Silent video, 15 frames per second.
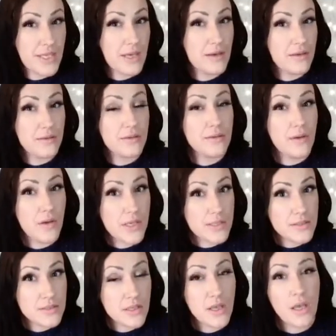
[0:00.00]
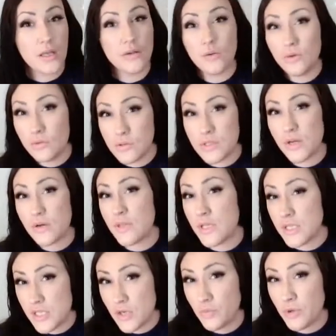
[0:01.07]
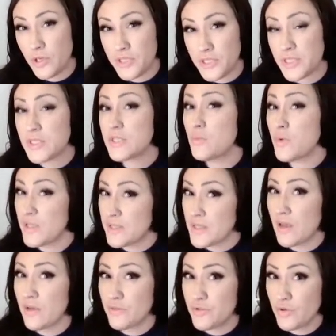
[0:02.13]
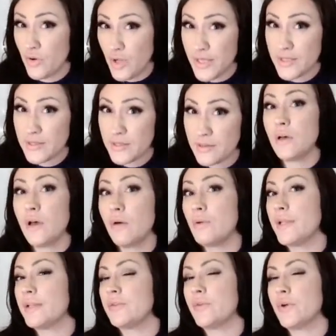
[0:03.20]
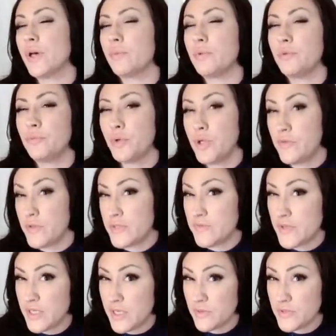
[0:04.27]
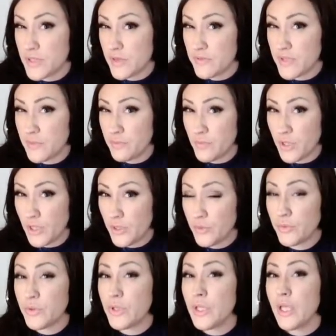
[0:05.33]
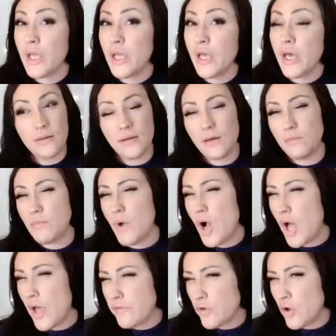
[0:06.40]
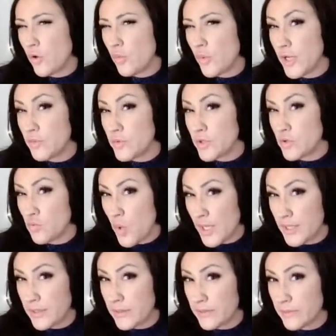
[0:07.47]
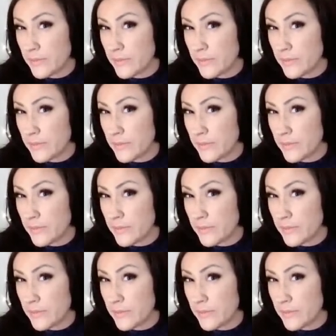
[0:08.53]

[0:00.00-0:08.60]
and nice, and also their gel polishes, the ones that I've tried, I'll link to a couple of previous videos that I've done below. I might have got away with 1,